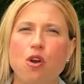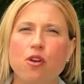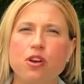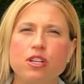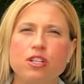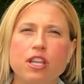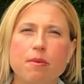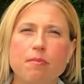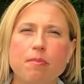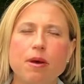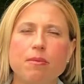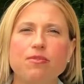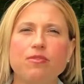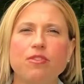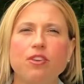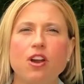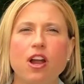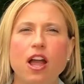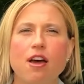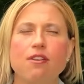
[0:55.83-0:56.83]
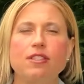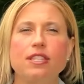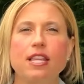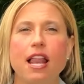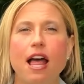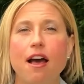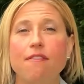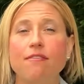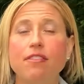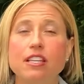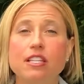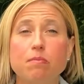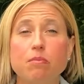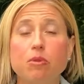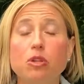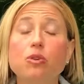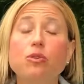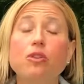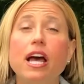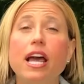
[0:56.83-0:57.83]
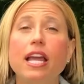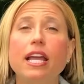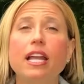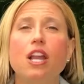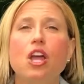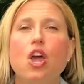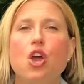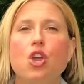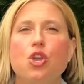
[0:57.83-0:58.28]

orange light bulbs for your house that have less blue light.